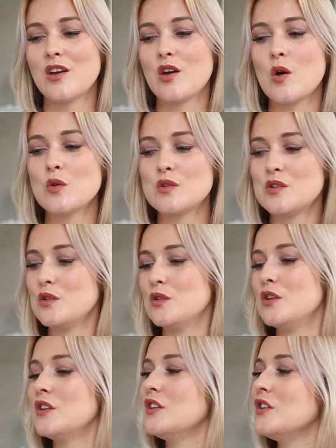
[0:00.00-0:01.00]

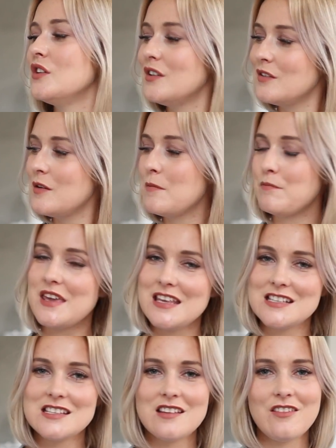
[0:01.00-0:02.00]
go-to
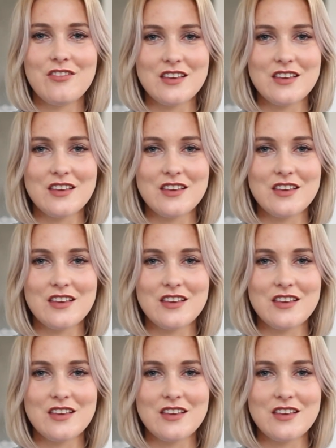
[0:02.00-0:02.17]
piece